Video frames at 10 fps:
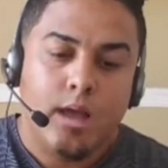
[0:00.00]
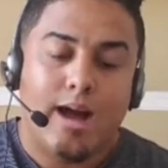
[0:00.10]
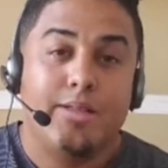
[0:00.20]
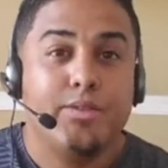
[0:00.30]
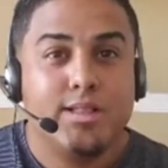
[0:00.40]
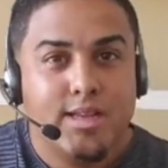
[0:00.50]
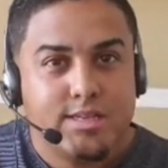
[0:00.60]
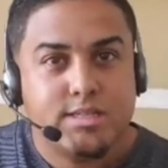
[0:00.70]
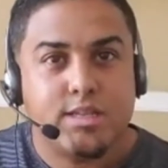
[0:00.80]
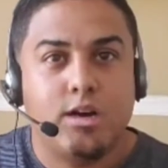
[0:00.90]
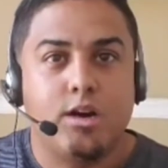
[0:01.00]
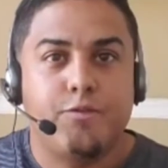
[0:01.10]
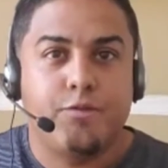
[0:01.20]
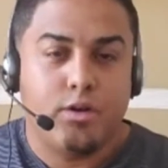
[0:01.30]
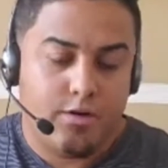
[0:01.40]
on the list
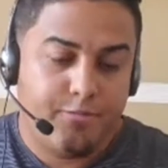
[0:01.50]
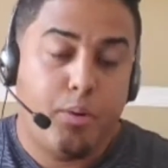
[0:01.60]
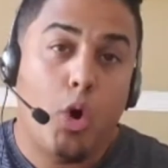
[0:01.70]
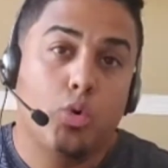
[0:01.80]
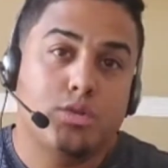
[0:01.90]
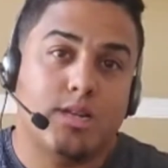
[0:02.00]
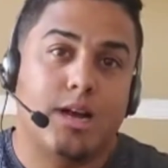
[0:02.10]
of posts